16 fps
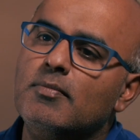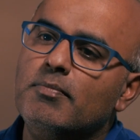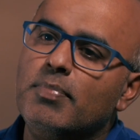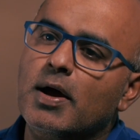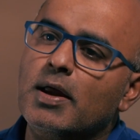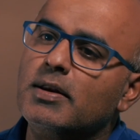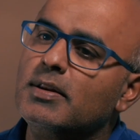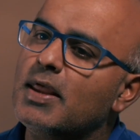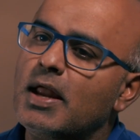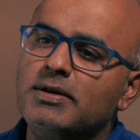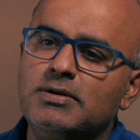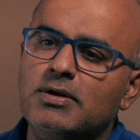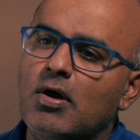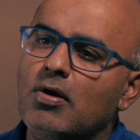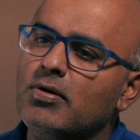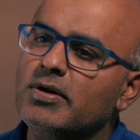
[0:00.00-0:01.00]
but that
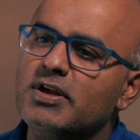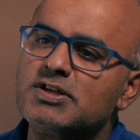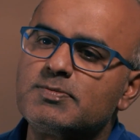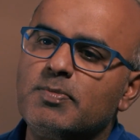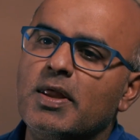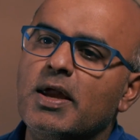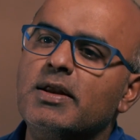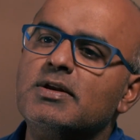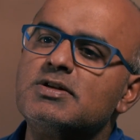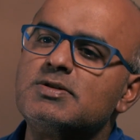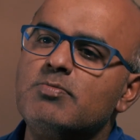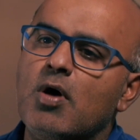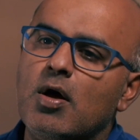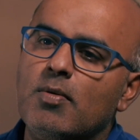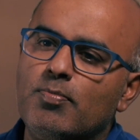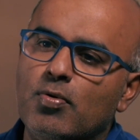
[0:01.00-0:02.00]
only explained a
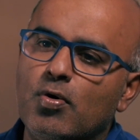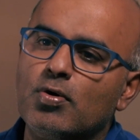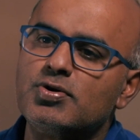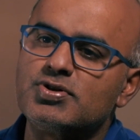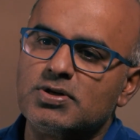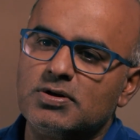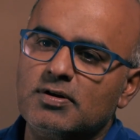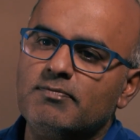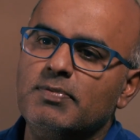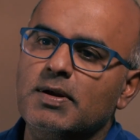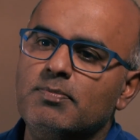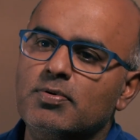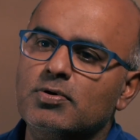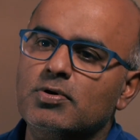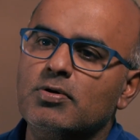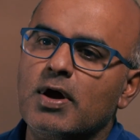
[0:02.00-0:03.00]
small portion of
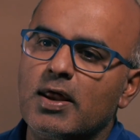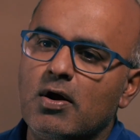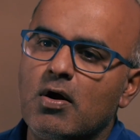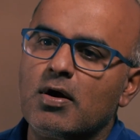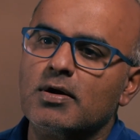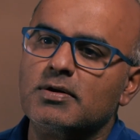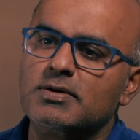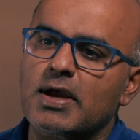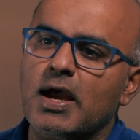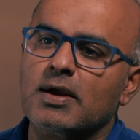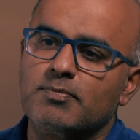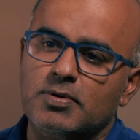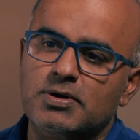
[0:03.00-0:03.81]
people who had heart attack,